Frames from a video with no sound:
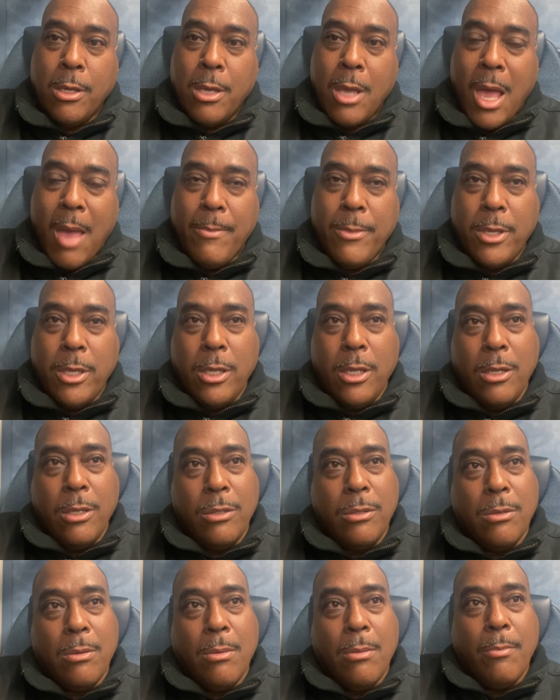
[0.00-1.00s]
I
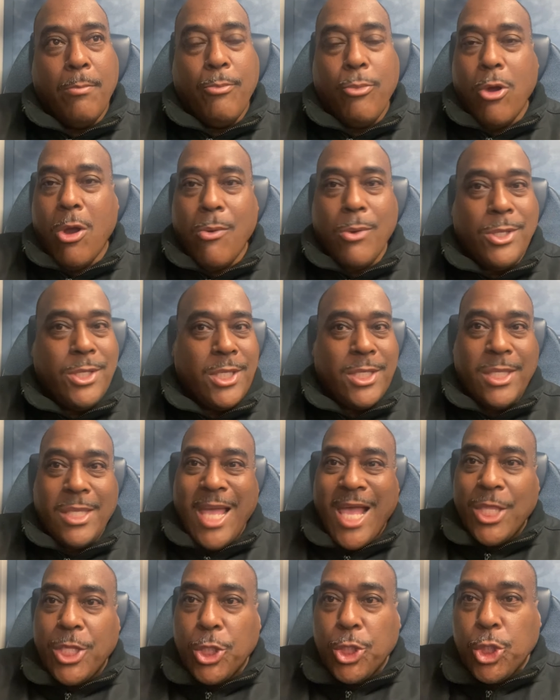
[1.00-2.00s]
mean, Boras is
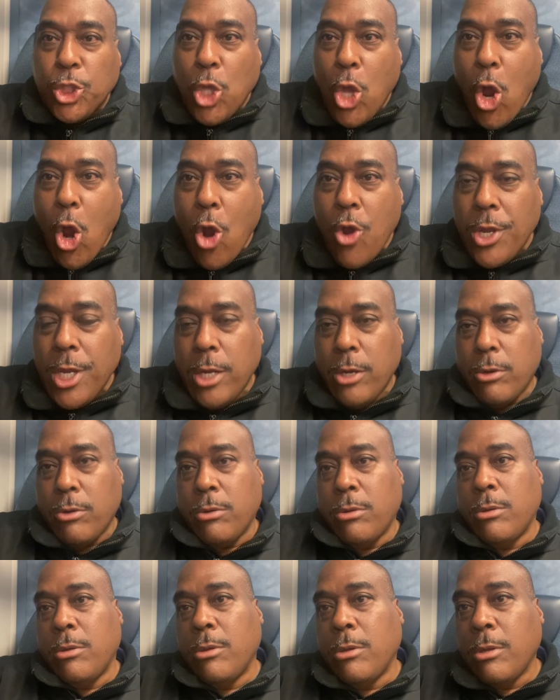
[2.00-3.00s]
not the star here.
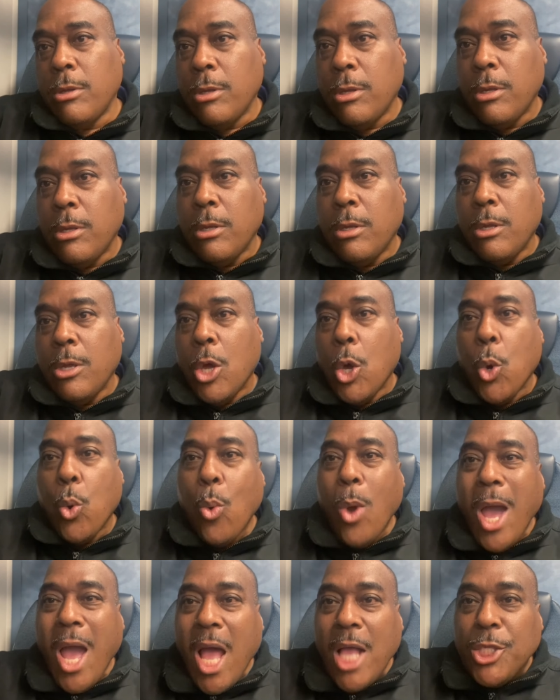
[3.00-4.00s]

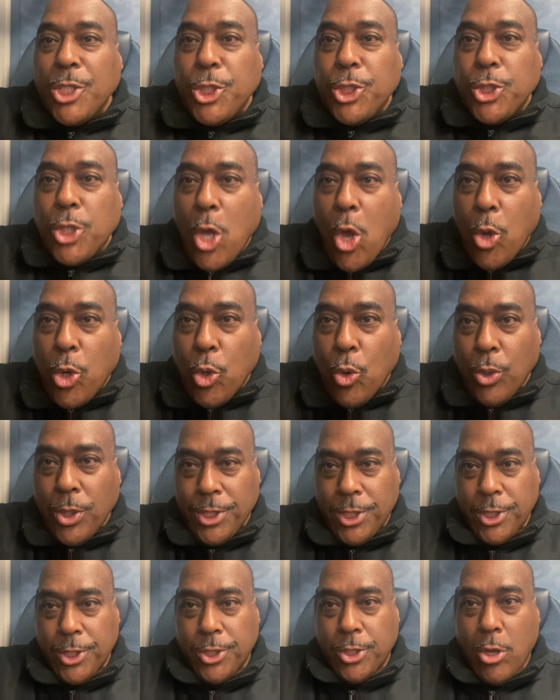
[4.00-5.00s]
Juan Soto is
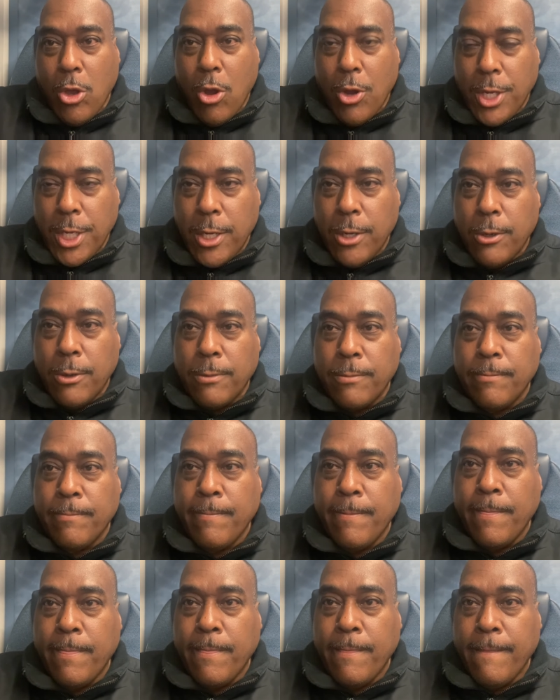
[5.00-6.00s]
the star here.
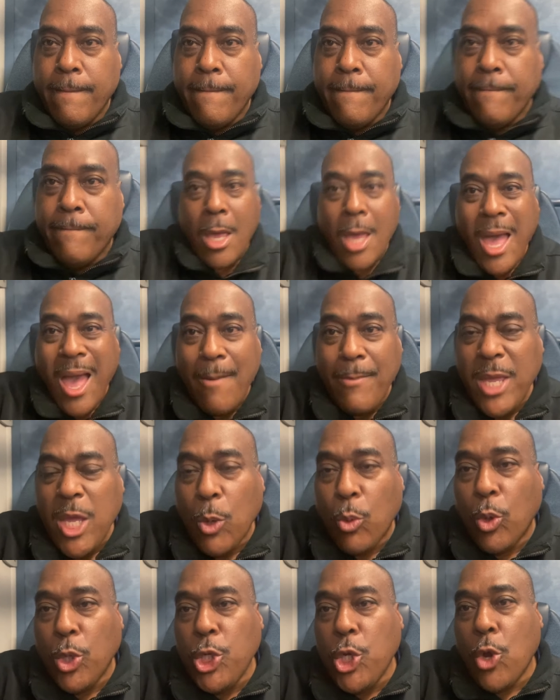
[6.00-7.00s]
I
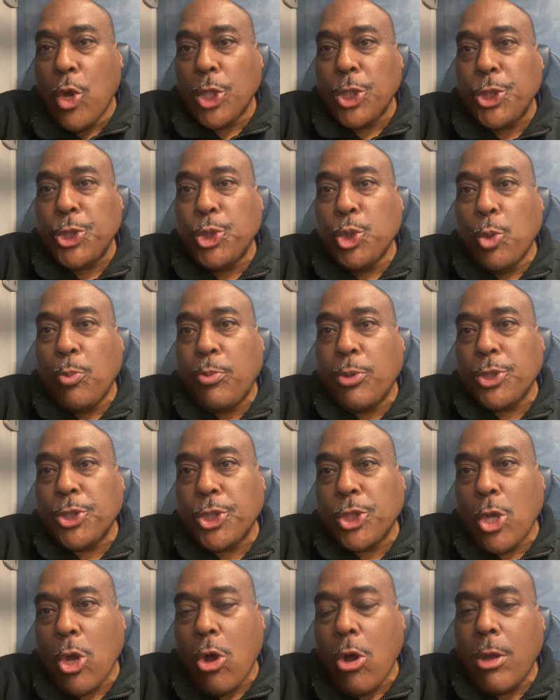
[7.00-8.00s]
mean, when you're a
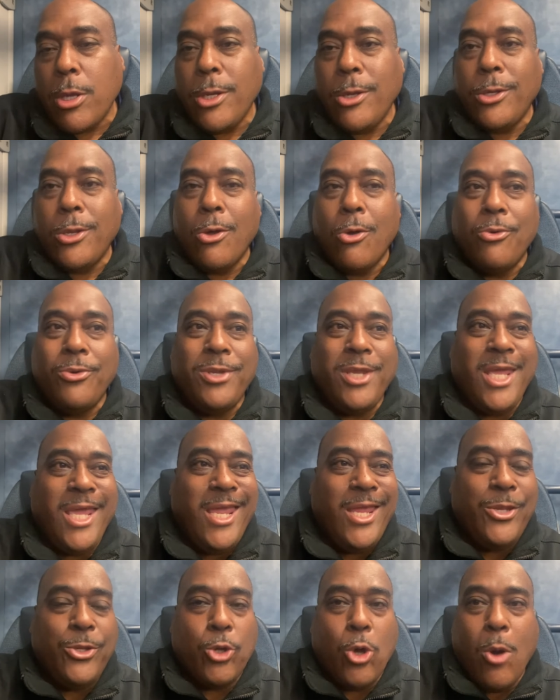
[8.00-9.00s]
superstar, you don't
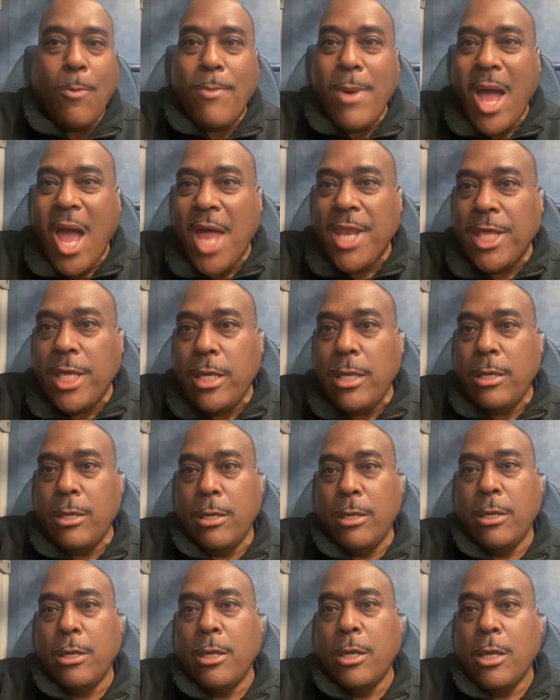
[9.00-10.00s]
need nobody.
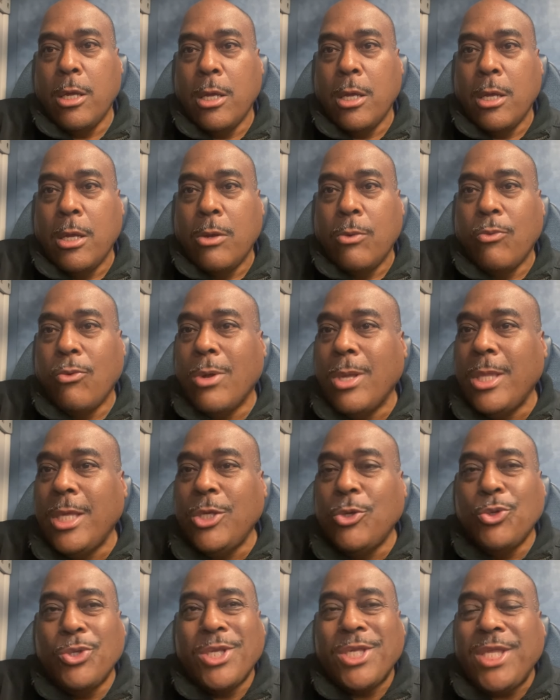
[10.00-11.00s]
Really,
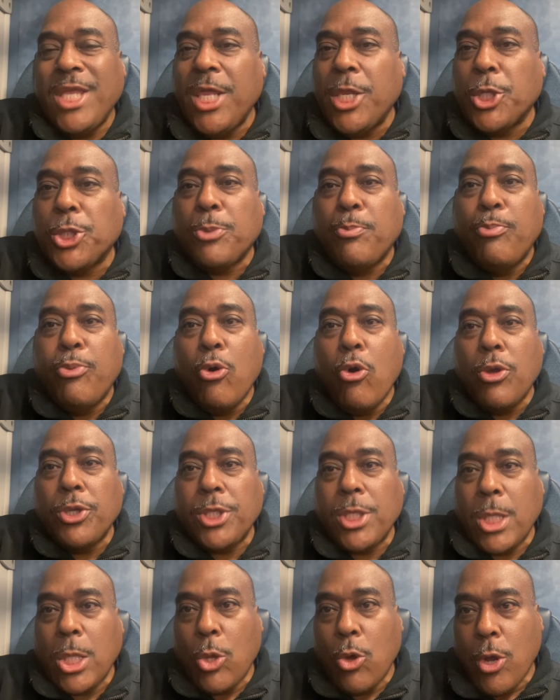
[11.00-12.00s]
you just need a
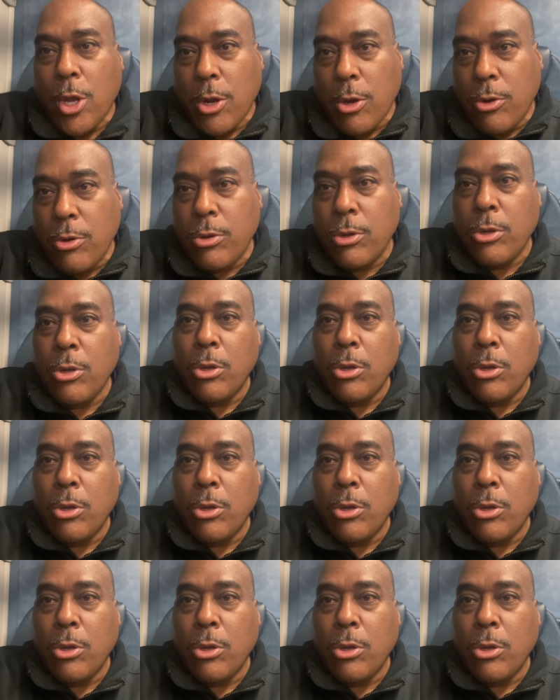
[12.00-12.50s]
sports lawyer.